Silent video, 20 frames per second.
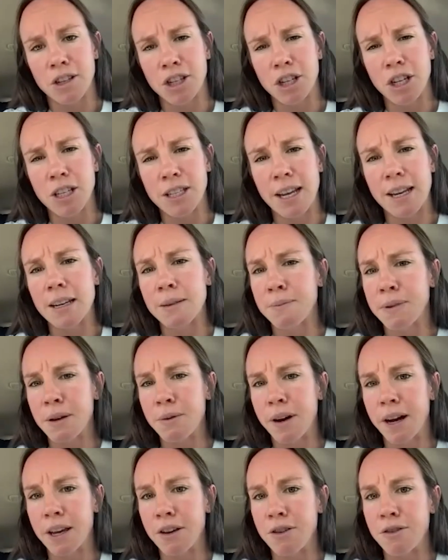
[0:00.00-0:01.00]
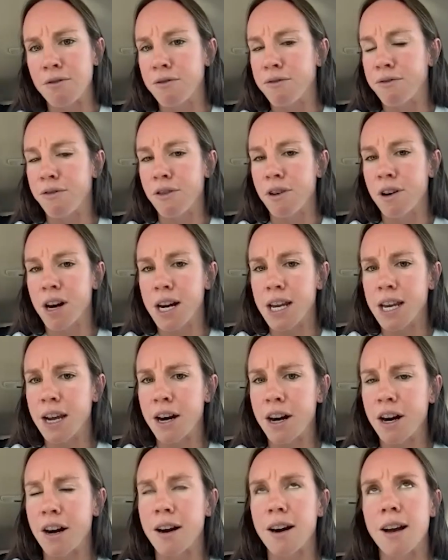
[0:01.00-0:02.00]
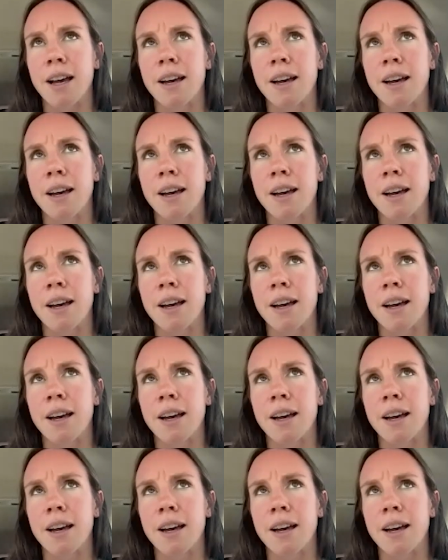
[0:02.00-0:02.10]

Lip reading: She attended BYU for a year,